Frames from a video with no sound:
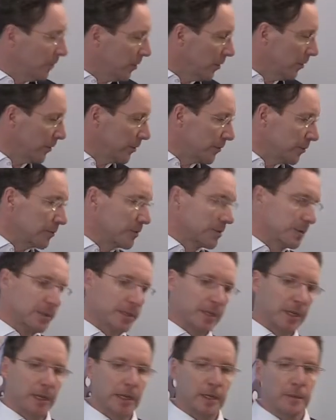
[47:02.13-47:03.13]
Or you
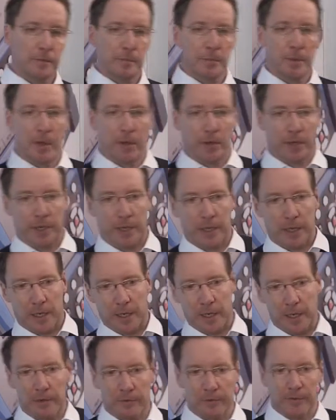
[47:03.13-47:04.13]
say, okay,
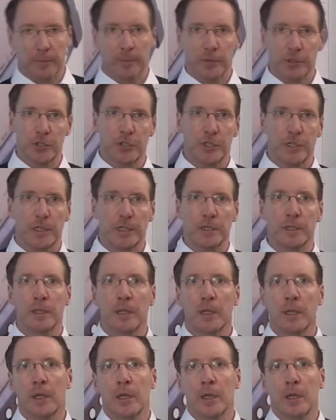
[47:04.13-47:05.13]
I have a machine
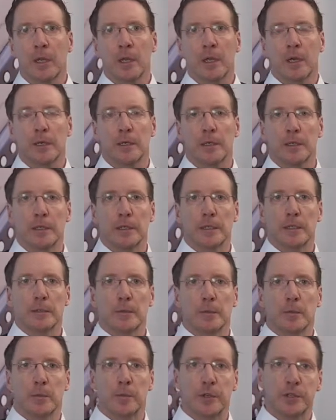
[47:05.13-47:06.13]

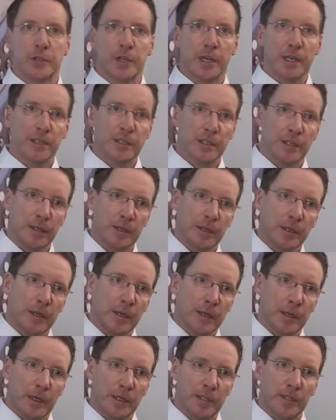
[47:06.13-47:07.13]
which has a
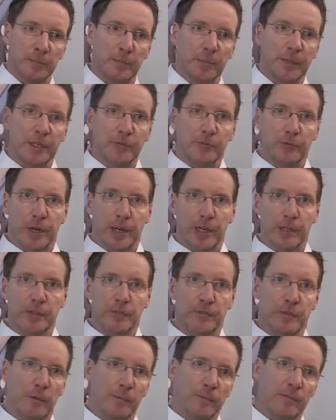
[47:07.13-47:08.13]
speed range
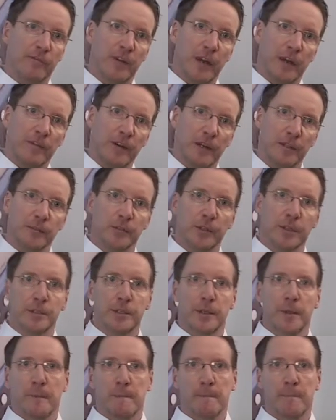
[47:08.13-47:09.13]
from
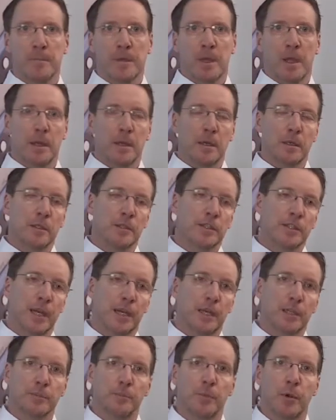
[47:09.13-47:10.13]
500
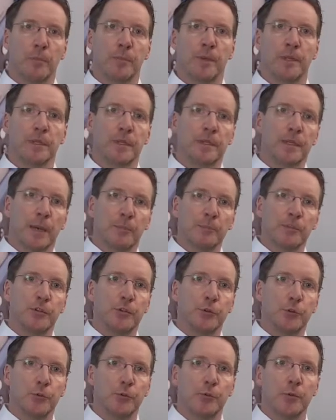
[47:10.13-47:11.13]
cycles per minute up
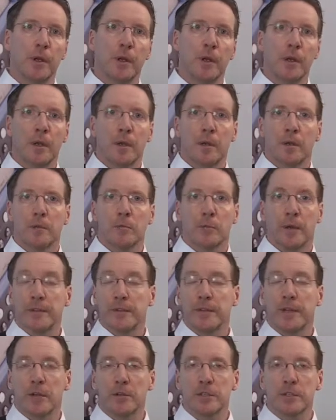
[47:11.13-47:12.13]
to
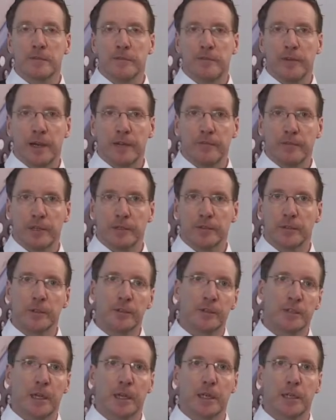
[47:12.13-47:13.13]

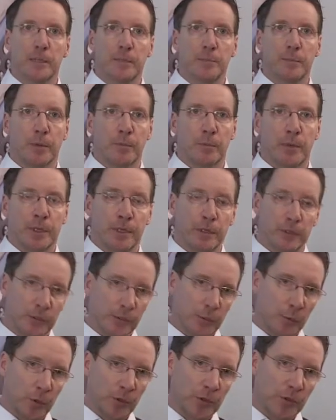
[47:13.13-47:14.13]
1,500 cycles per minute,
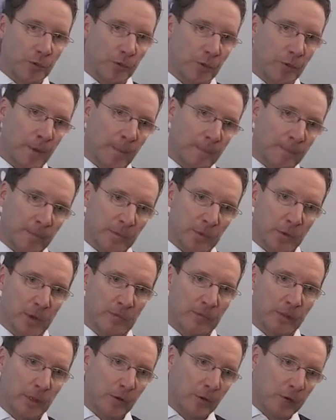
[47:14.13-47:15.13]
and you want to
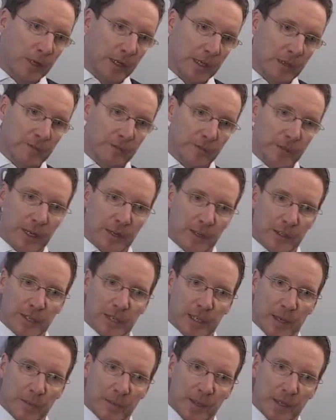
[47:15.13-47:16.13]
have a look if there's
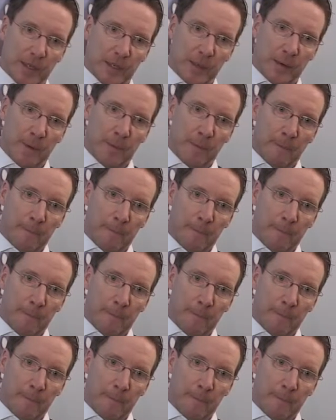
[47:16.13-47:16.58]
something